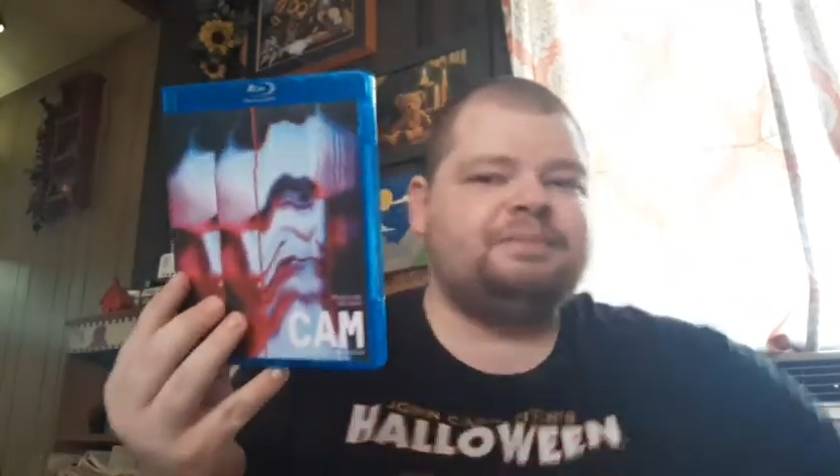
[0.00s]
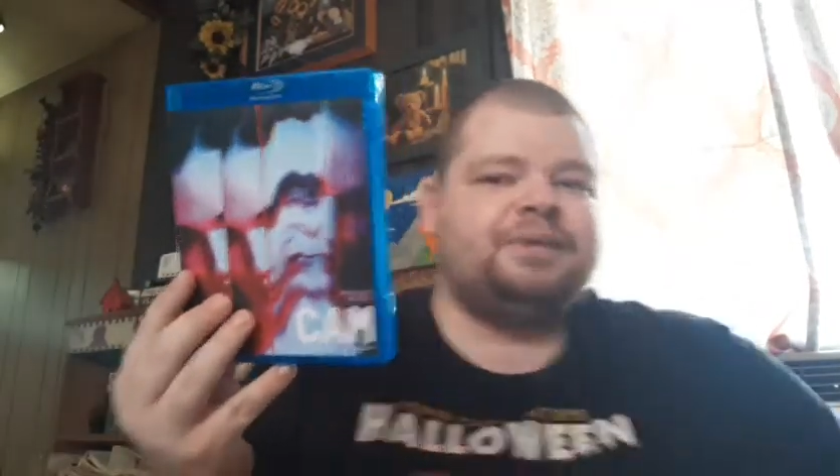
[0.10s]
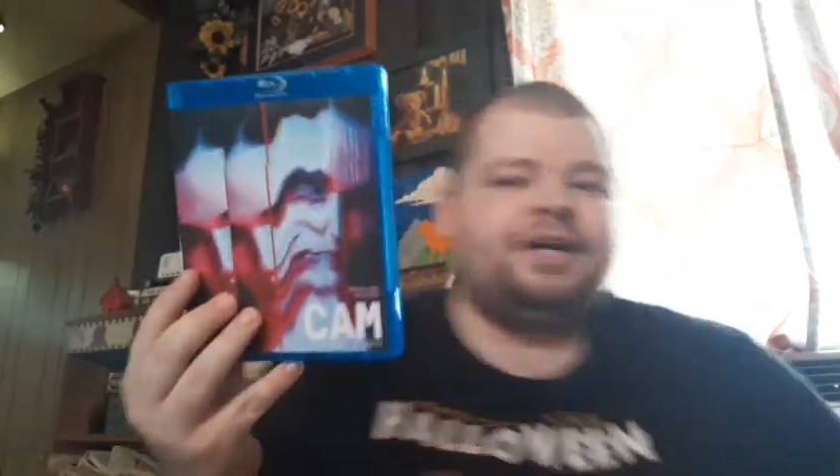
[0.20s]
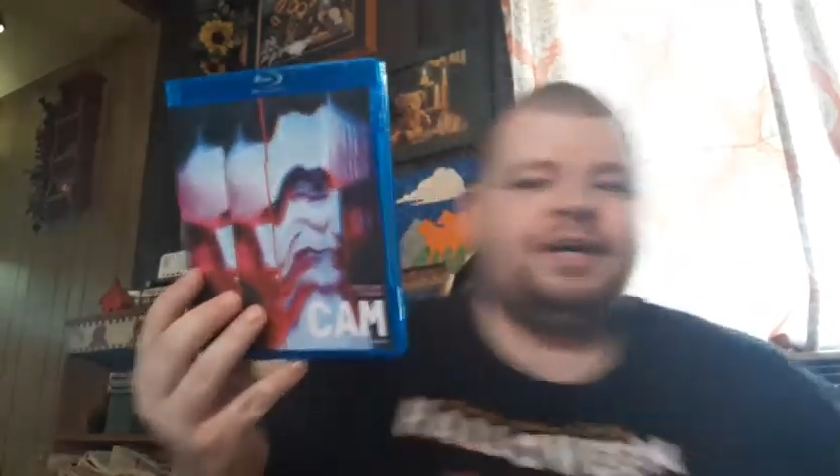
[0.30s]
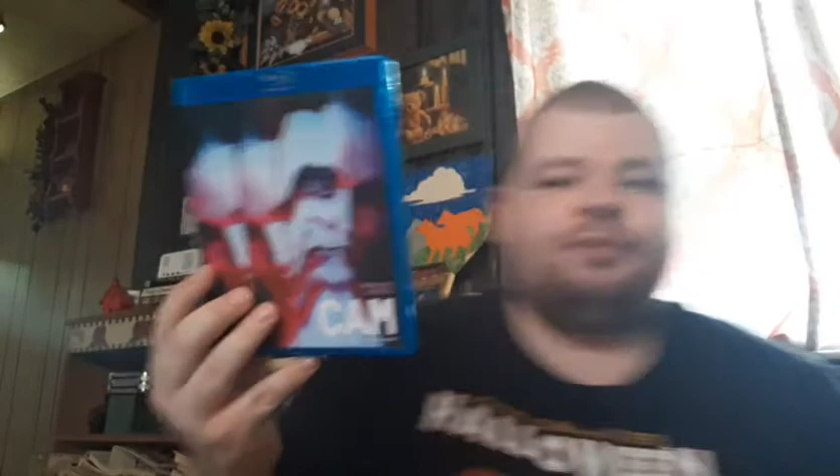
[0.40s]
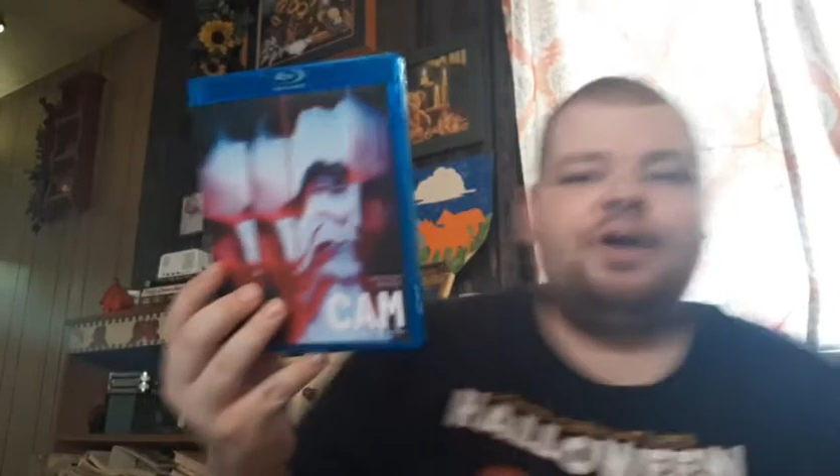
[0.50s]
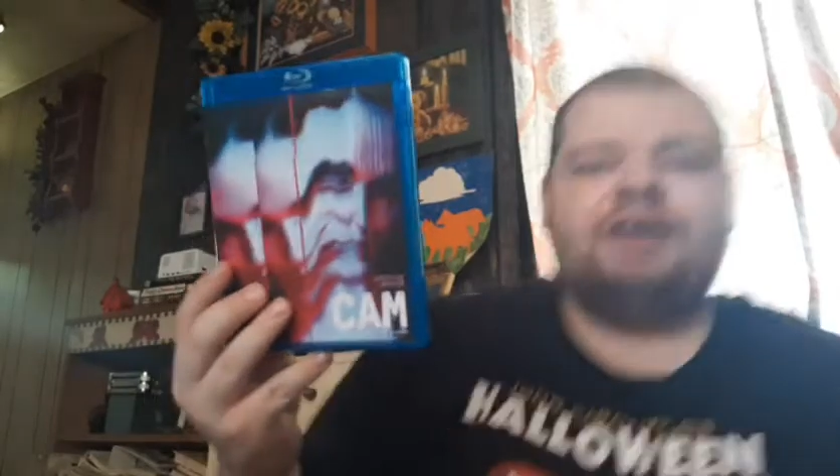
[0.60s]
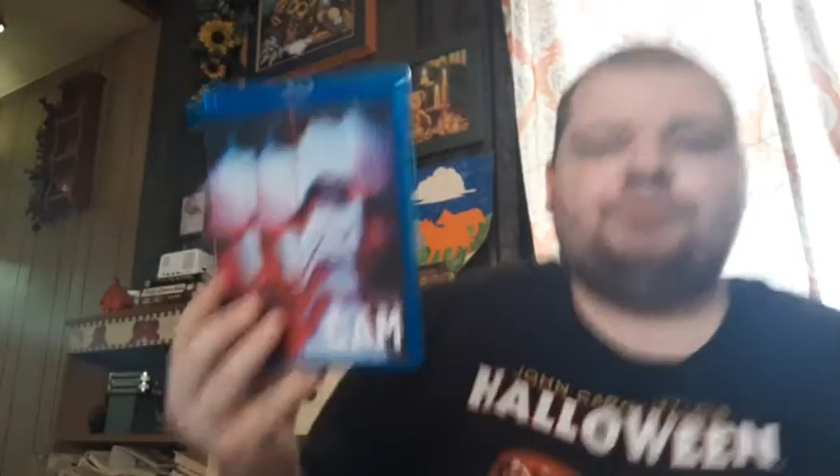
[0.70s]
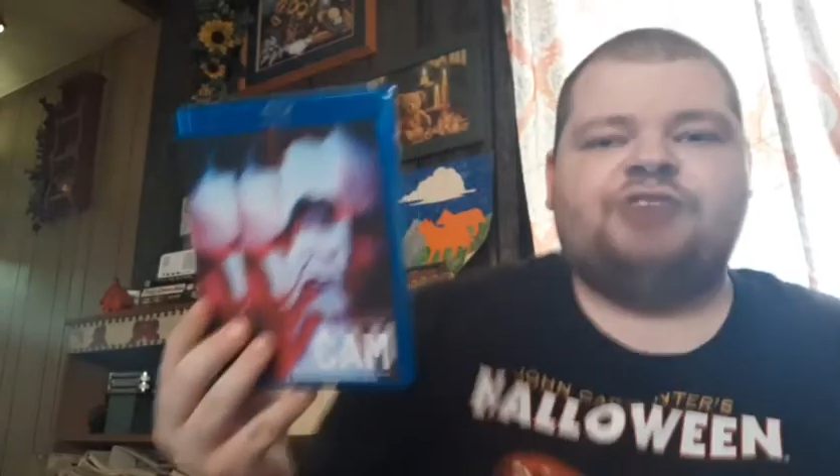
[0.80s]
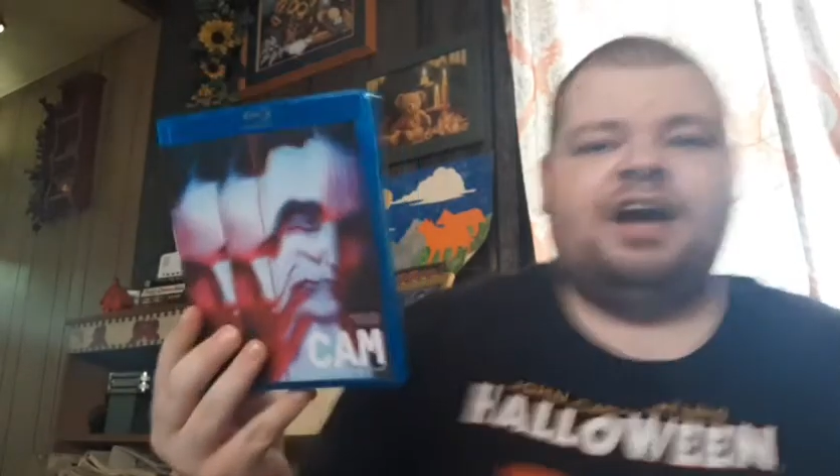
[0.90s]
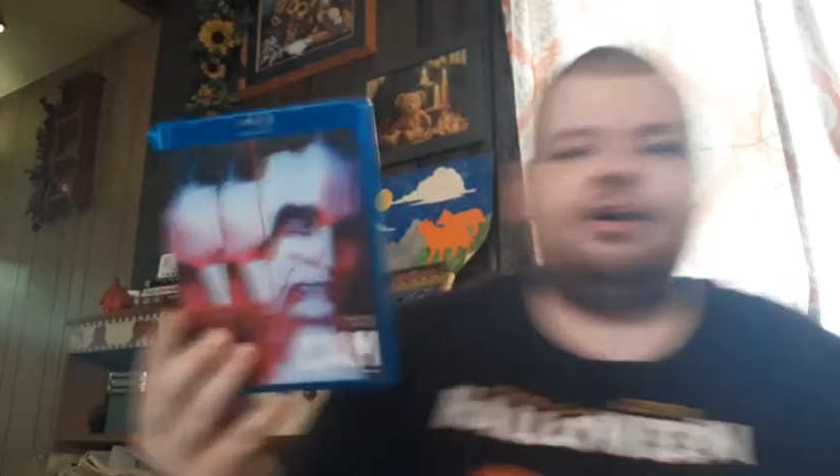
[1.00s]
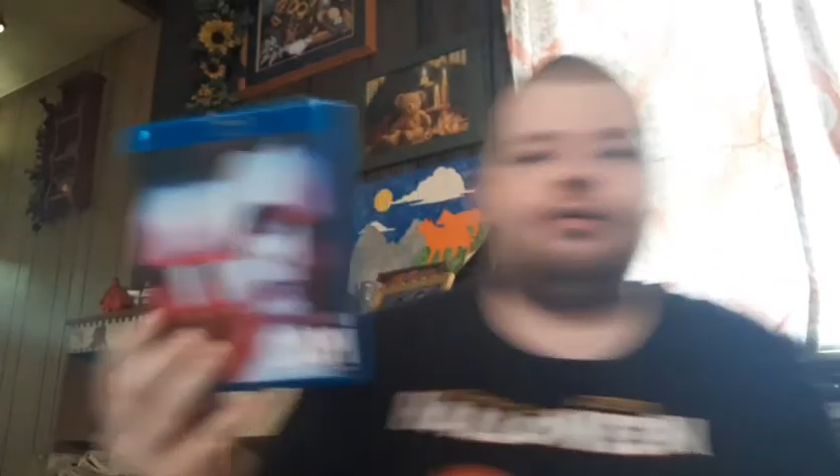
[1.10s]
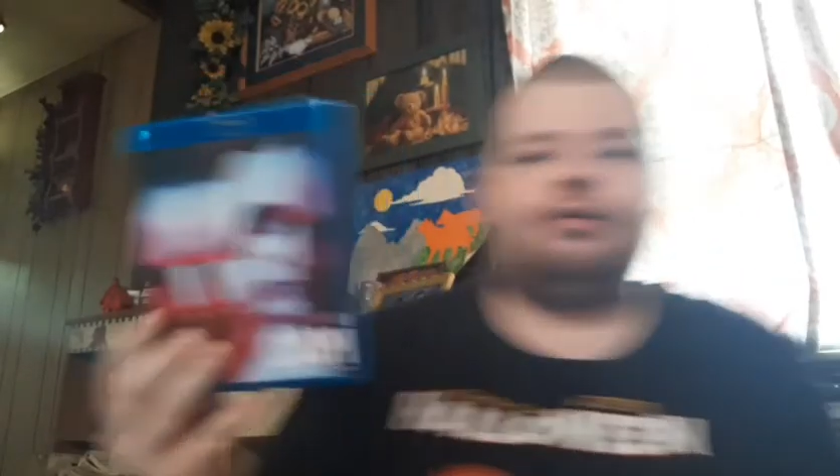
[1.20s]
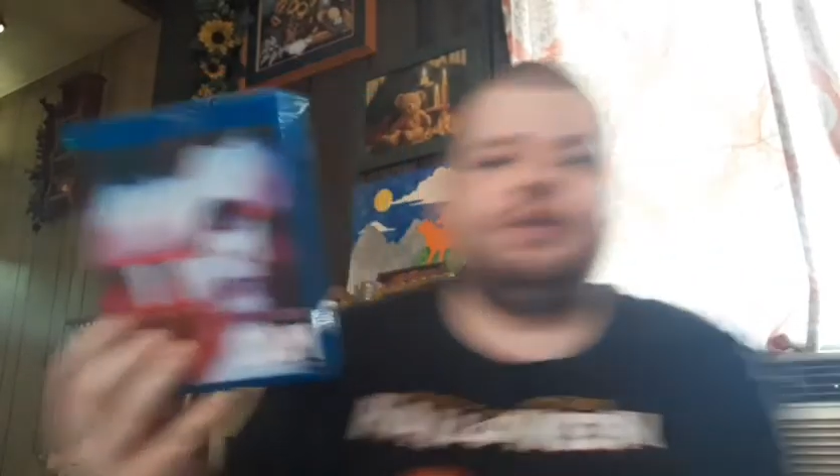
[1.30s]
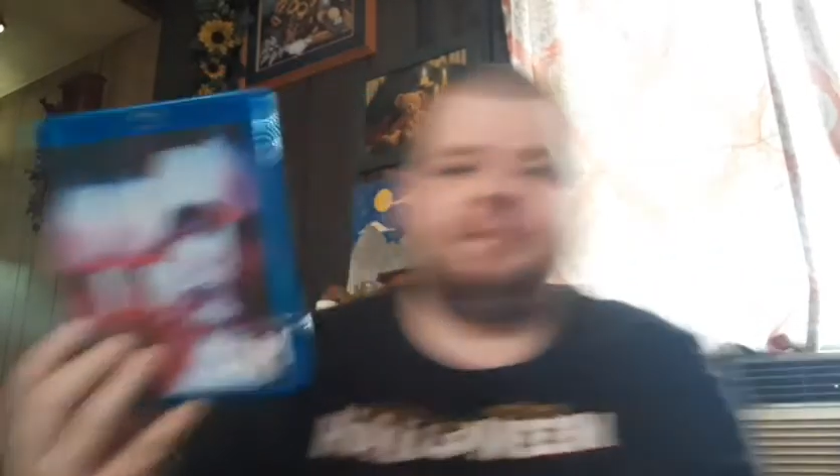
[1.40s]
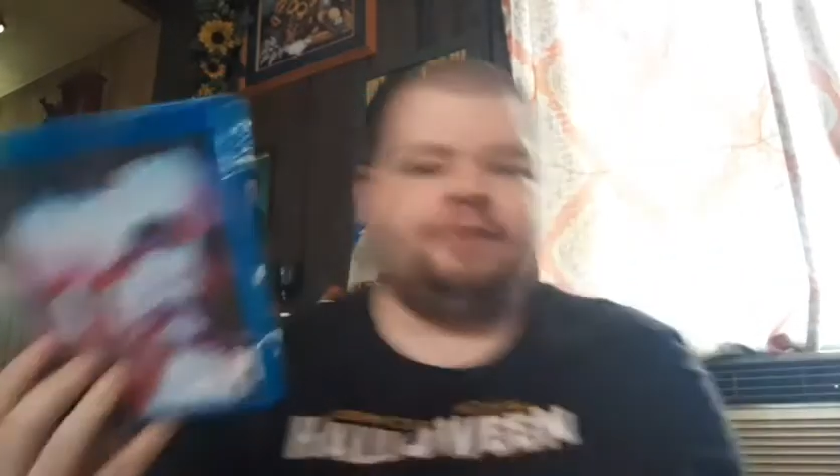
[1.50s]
but in a way it was kind of creepy.